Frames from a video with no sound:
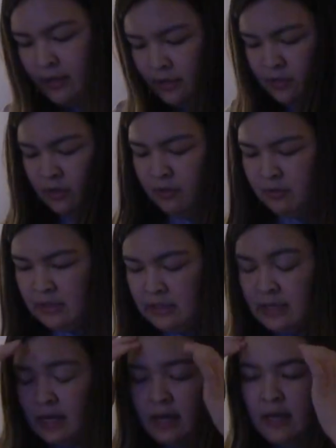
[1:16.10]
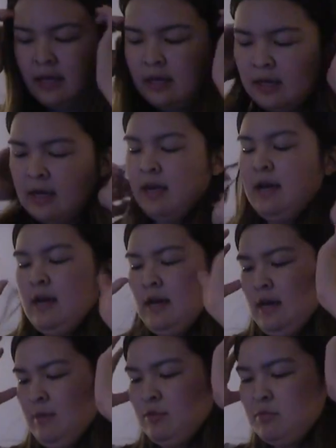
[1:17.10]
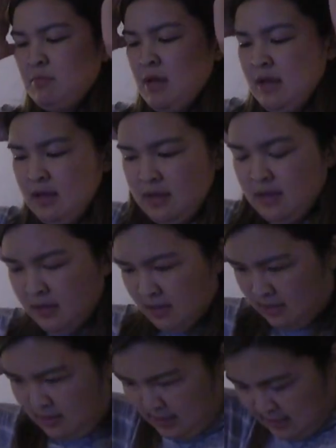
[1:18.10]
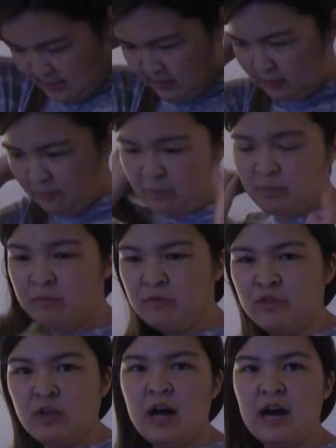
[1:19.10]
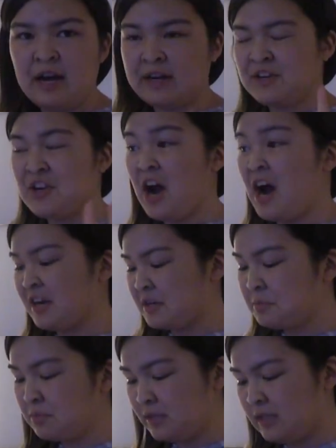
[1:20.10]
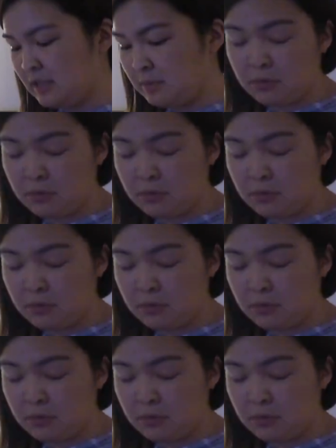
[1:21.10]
so today, to make this vlog not completely